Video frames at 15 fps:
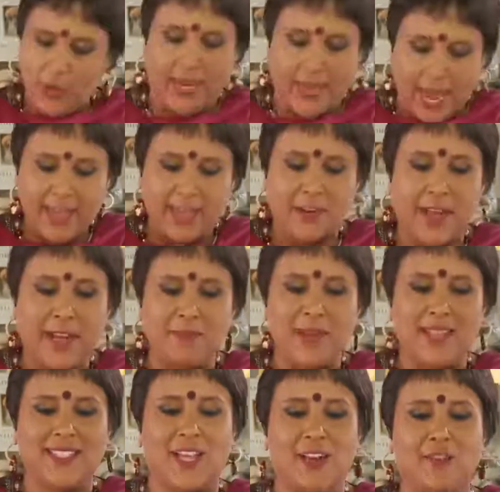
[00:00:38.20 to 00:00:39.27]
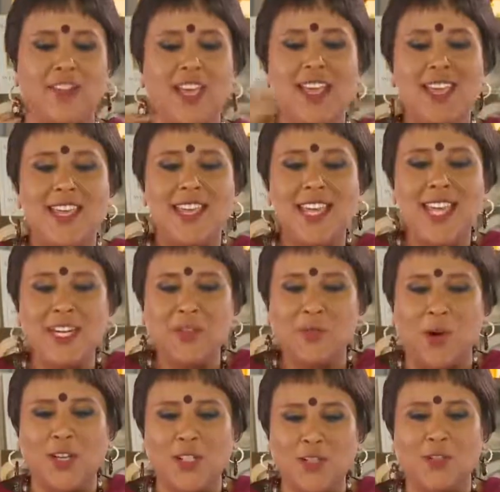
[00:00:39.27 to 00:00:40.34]
Okay, I correct myself. Eat
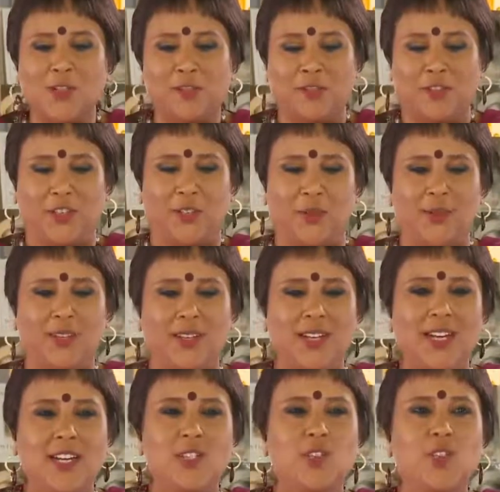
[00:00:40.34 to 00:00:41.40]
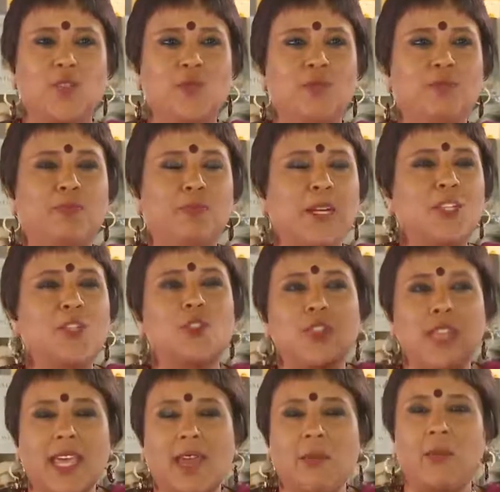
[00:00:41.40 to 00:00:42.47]
what's good for you. But
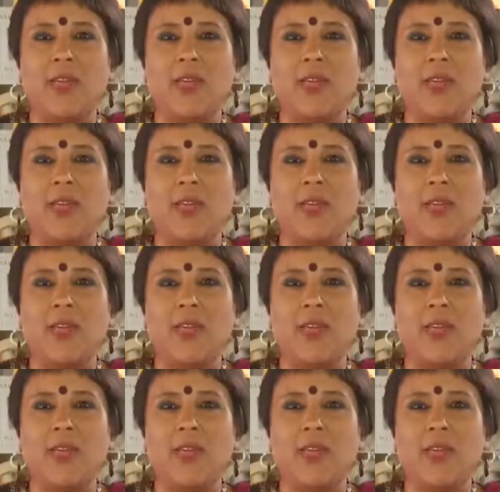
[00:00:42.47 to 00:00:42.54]
today